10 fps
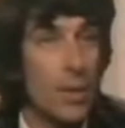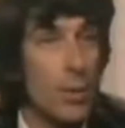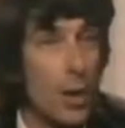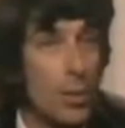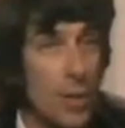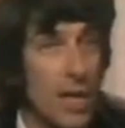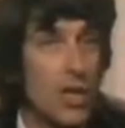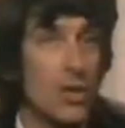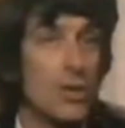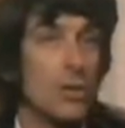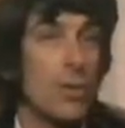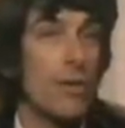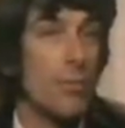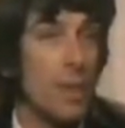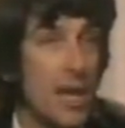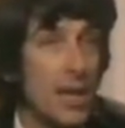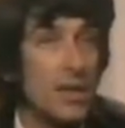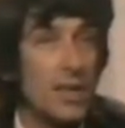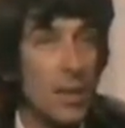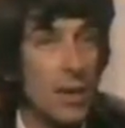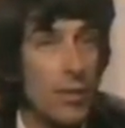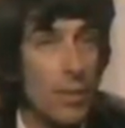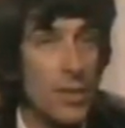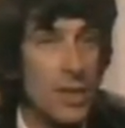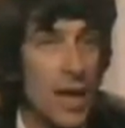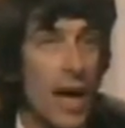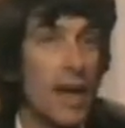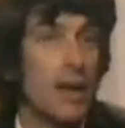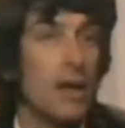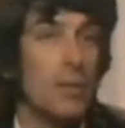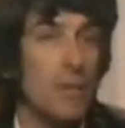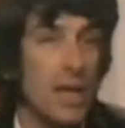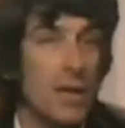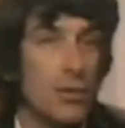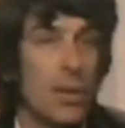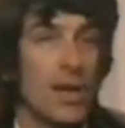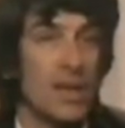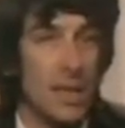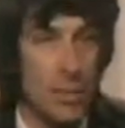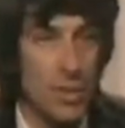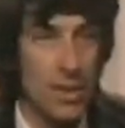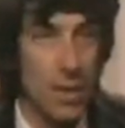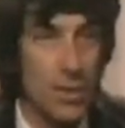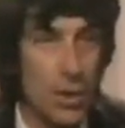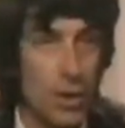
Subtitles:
preoccupations with beings coming from the sky, beings wearing some